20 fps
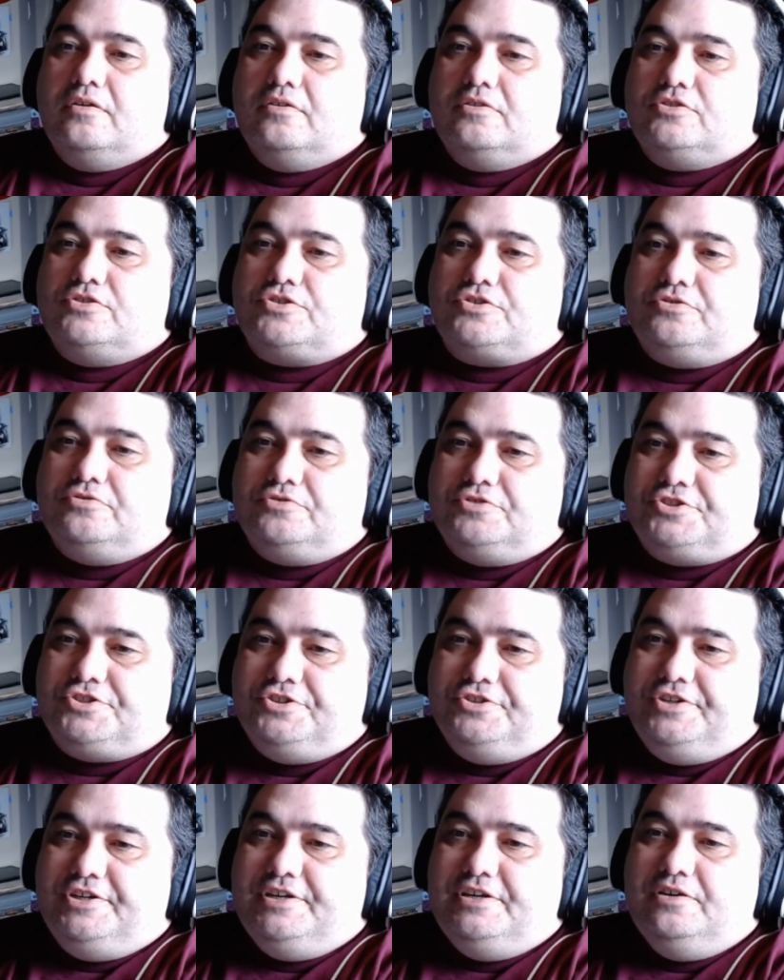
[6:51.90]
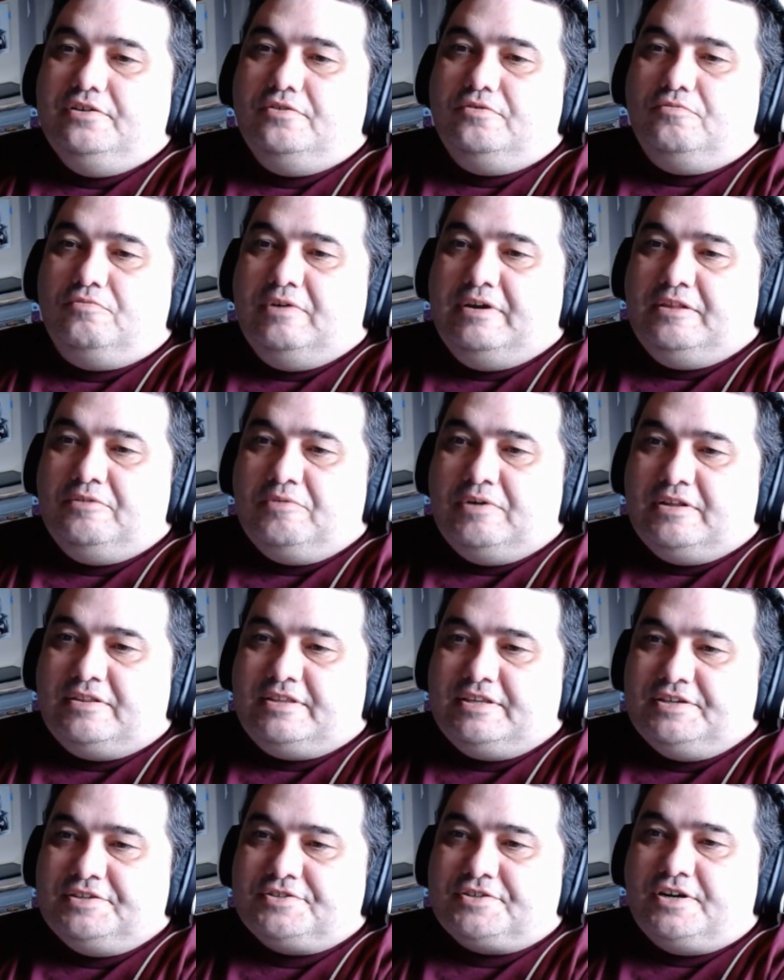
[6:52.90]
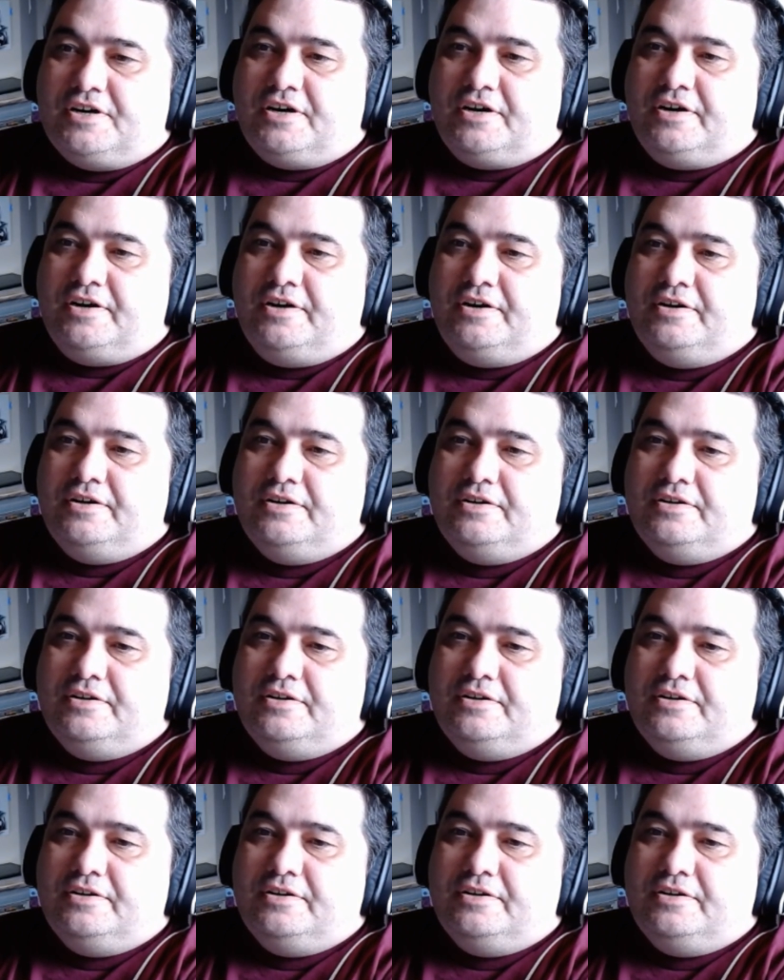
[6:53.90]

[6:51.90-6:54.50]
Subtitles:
School shooting, Where the Wild Things Are,